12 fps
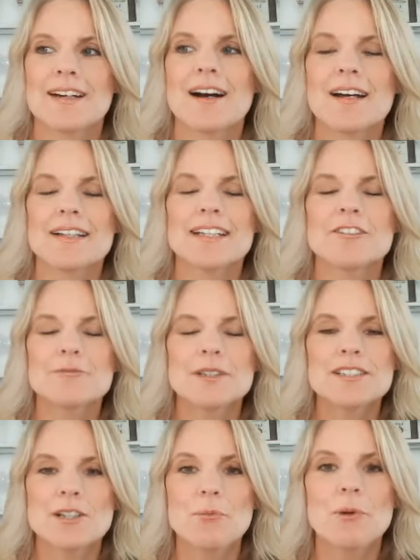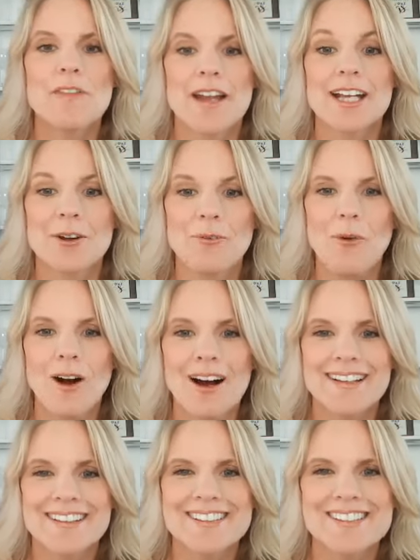God, give me someone that I can
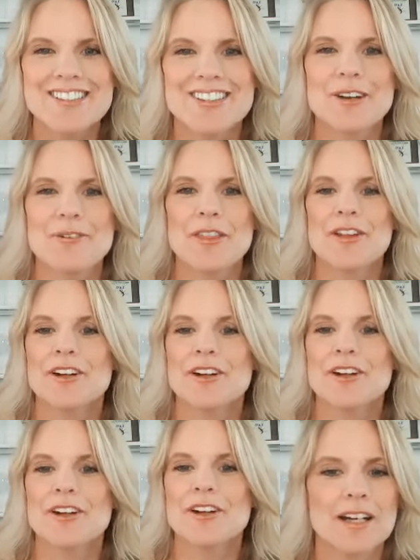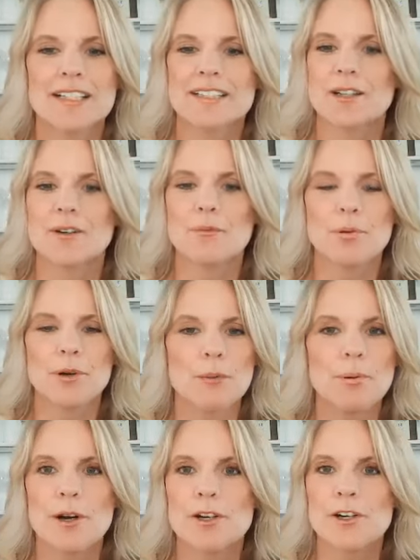walk this journey with a good friend, a
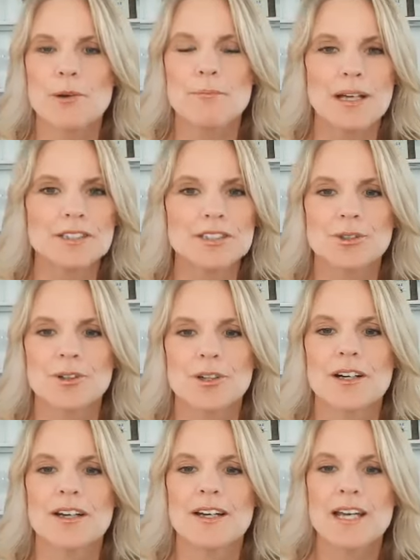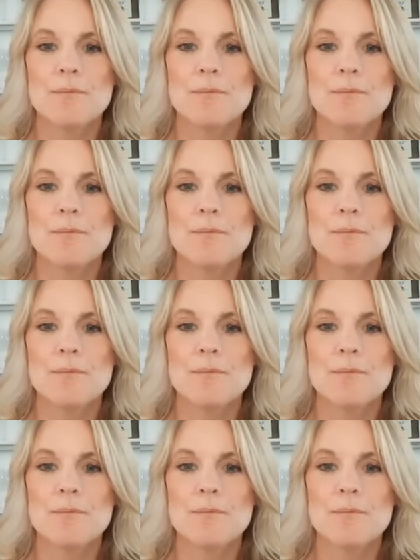prayer partner, a mentor,